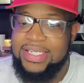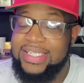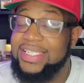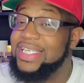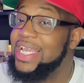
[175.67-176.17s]

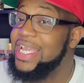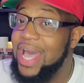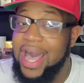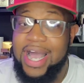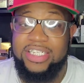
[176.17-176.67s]

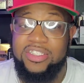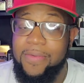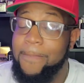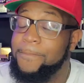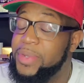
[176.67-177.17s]
sillage,
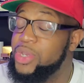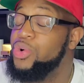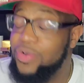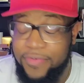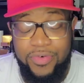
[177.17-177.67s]

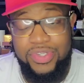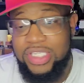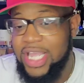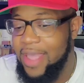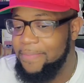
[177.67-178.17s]
beautiful
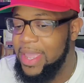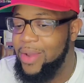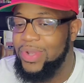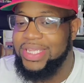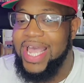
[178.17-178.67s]
scent,
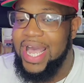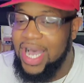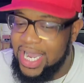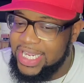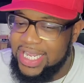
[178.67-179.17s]
man, with that
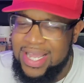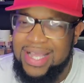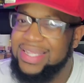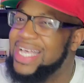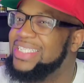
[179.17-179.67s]
honey
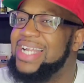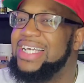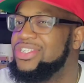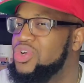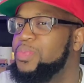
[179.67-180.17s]
that's
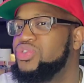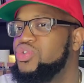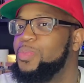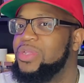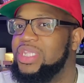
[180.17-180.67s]
not super,
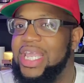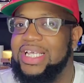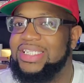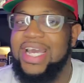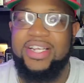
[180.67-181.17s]
super thick.
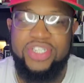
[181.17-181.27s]
It's not a